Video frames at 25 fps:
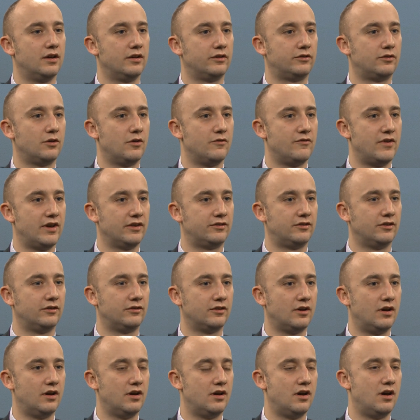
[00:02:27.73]
So
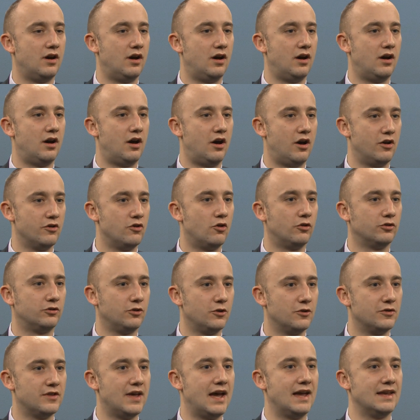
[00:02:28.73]
investors are not
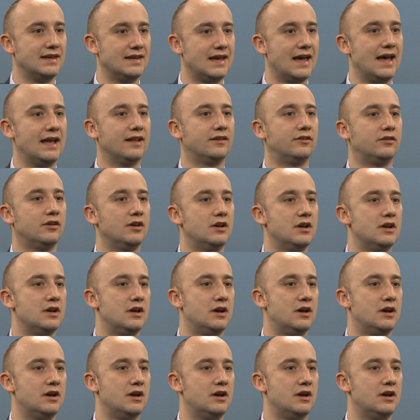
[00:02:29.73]
doing that yet.